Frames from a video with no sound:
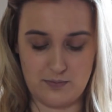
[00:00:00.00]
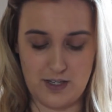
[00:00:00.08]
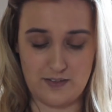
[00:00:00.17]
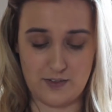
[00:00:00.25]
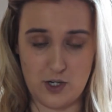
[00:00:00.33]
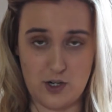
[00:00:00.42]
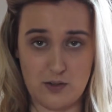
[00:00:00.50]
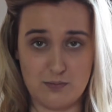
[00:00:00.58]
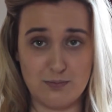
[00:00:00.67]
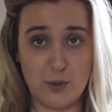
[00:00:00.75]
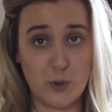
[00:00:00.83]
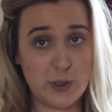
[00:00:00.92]
I've got
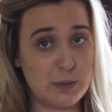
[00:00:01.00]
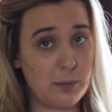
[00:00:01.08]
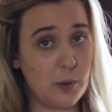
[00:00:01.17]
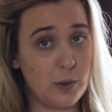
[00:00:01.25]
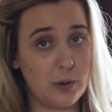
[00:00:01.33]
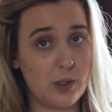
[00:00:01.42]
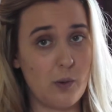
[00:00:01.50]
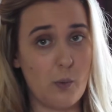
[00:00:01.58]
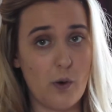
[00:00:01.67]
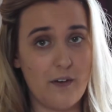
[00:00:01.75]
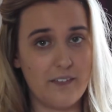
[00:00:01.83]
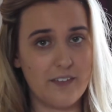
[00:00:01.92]
multiple
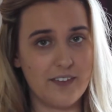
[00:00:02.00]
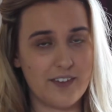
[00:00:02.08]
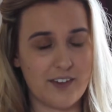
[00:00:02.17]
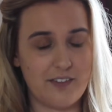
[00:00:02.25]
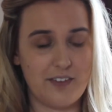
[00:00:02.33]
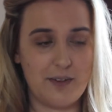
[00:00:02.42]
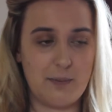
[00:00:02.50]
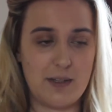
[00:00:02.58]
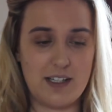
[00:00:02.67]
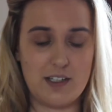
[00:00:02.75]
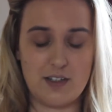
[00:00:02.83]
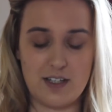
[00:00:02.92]
ones of them
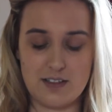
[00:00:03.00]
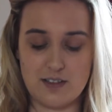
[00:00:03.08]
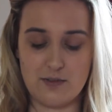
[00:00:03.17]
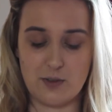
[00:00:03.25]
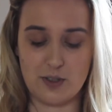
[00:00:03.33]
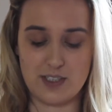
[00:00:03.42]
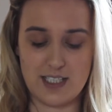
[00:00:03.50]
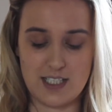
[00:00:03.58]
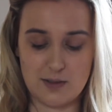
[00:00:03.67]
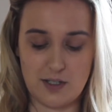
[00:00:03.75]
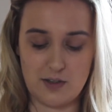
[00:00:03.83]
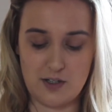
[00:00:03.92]
in
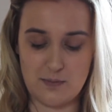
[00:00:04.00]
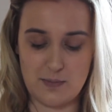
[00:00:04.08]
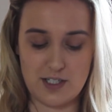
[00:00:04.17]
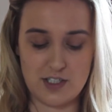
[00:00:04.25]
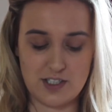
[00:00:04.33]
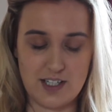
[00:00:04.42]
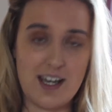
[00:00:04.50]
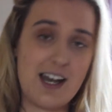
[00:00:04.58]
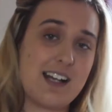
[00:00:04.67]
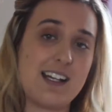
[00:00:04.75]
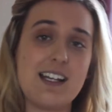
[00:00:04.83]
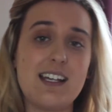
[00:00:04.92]
2014, so I thought I'd mention it,
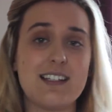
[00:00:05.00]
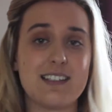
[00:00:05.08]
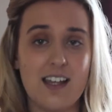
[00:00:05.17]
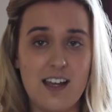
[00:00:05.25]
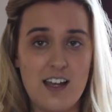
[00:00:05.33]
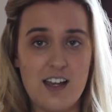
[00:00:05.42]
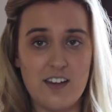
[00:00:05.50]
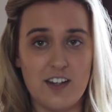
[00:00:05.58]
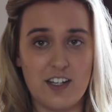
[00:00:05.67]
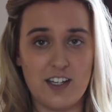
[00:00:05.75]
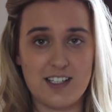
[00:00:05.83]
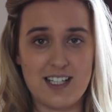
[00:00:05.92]
and it is
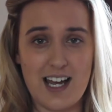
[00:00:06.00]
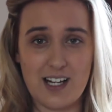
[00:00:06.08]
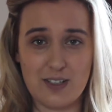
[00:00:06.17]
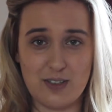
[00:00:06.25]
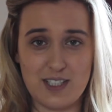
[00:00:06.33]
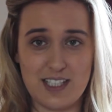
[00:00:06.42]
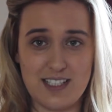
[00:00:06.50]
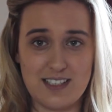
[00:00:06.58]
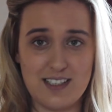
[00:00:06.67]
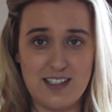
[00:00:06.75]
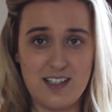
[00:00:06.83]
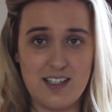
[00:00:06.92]
the Tangle
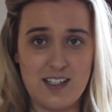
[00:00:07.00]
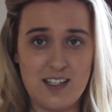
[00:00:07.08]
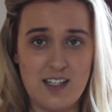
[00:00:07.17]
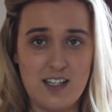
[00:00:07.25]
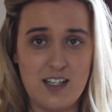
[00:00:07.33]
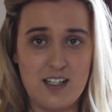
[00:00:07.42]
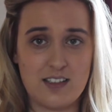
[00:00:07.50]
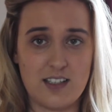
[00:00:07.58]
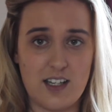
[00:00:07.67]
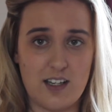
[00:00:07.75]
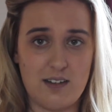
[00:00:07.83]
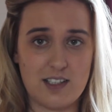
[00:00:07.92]
Teezer.
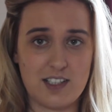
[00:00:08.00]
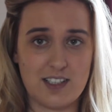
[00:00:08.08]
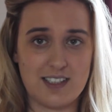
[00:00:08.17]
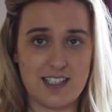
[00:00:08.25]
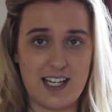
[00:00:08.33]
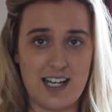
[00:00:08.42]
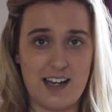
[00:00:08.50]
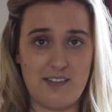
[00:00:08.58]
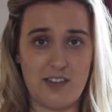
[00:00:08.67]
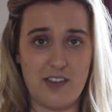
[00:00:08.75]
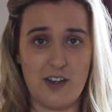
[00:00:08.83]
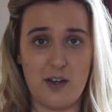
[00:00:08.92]
So as you can see, I
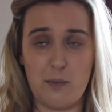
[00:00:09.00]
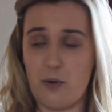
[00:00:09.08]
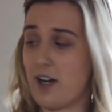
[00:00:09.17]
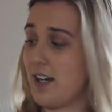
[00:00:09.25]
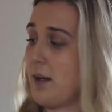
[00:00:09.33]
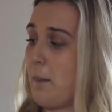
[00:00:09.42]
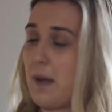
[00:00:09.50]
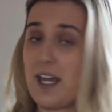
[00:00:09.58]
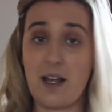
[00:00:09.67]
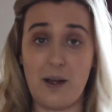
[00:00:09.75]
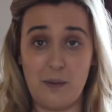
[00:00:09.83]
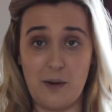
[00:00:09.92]
have the bright
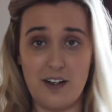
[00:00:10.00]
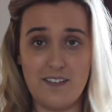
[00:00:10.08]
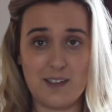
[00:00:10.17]
pink one.